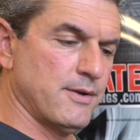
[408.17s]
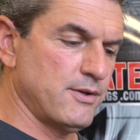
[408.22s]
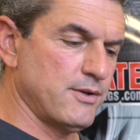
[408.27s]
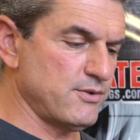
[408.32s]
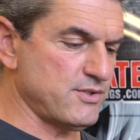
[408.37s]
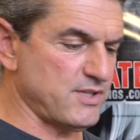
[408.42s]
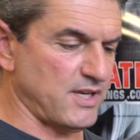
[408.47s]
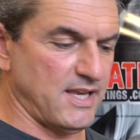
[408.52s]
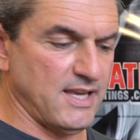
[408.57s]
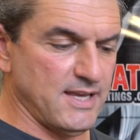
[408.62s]

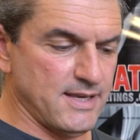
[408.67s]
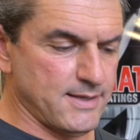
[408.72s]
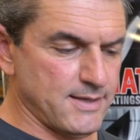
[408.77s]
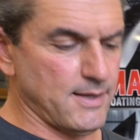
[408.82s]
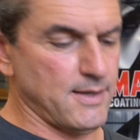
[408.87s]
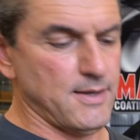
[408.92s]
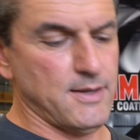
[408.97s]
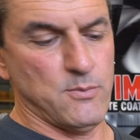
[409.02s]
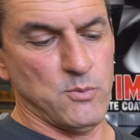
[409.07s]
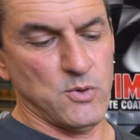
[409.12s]
use a heat
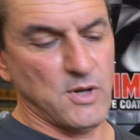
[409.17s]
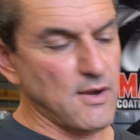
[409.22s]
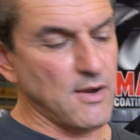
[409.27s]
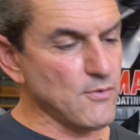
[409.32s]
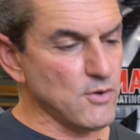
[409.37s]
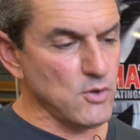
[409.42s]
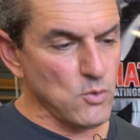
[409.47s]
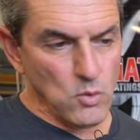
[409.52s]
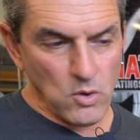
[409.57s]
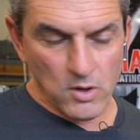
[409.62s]
gun,
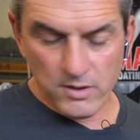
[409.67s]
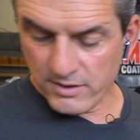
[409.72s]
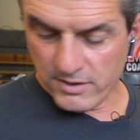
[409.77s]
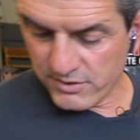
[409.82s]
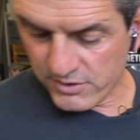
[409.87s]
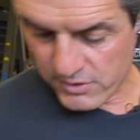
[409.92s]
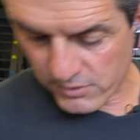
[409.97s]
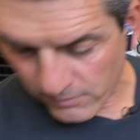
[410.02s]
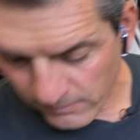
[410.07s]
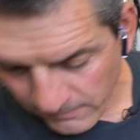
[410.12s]
whatever you want to
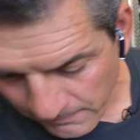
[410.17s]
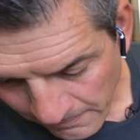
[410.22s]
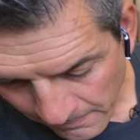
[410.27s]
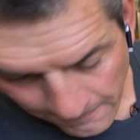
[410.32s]
do.